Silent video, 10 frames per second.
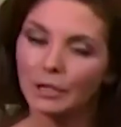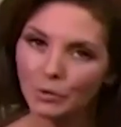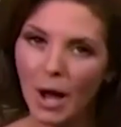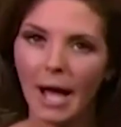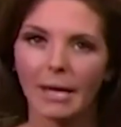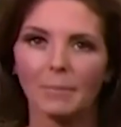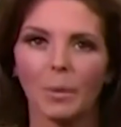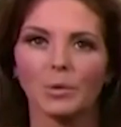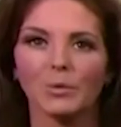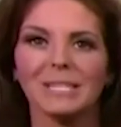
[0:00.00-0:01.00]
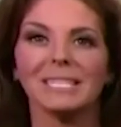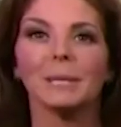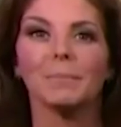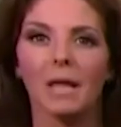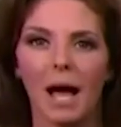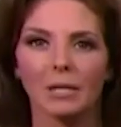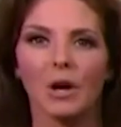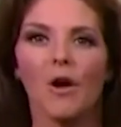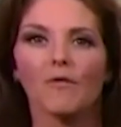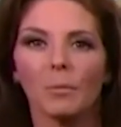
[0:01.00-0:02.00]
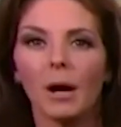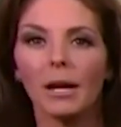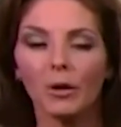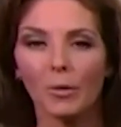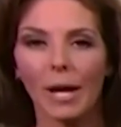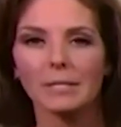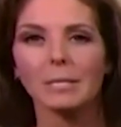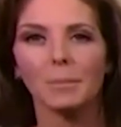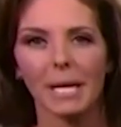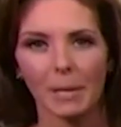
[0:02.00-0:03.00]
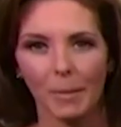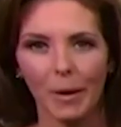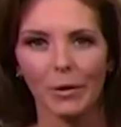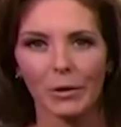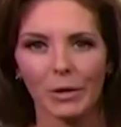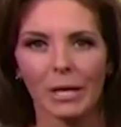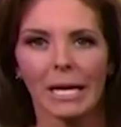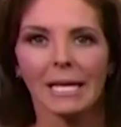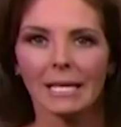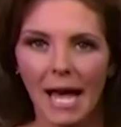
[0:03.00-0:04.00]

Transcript: It tried, but was recently blocked from cutting grants to Planned Parenthood.